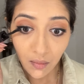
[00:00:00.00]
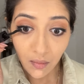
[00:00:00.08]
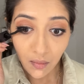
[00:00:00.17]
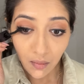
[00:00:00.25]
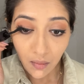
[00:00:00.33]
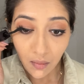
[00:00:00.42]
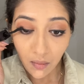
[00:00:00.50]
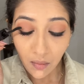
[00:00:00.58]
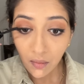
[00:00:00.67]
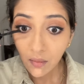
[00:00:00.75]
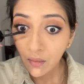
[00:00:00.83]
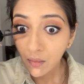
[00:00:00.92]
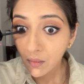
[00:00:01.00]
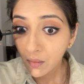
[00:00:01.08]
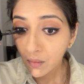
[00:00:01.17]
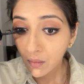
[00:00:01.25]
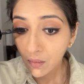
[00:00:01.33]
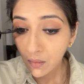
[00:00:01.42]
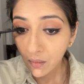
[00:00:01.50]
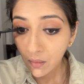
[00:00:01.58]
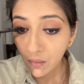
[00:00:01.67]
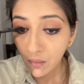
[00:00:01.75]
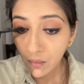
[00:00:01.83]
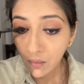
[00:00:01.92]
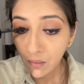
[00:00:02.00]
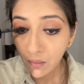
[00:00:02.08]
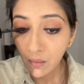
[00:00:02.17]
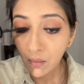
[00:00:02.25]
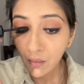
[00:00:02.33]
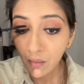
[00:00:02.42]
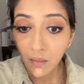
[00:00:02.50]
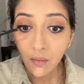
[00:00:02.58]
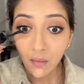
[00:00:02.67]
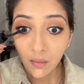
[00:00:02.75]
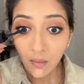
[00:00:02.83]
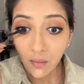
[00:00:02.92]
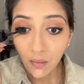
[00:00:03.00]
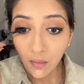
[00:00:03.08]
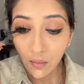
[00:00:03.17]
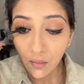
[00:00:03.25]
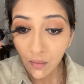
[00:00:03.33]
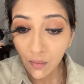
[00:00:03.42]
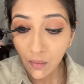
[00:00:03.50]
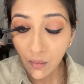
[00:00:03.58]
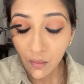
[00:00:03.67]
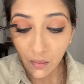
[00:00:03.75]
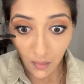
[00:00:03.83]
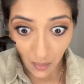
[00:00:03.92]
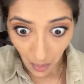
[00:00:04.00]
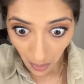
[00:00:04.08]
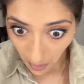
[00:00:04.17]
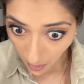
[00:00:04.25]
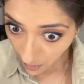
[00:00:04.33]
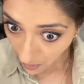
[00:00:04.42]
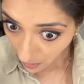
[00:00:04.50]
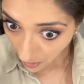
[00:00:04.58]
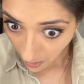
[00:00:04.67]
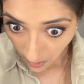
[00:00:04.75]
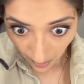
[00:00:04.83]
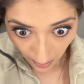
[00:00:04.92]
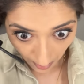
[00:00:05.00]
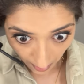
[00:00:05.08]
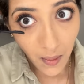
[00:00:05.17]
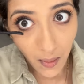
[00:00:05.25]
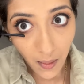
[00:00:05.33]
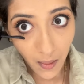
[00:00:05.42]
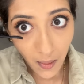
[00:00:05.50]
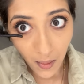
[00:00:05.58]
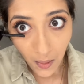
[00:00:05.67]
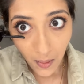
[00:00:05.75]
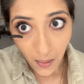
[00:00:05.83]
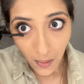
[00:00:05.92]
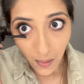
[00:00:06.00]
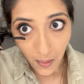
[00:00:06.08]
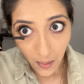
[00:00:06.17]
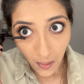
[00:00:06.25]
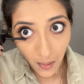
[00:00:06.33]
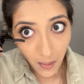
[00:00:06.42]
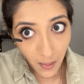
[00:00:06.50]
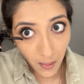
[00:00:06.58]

(no one is talking)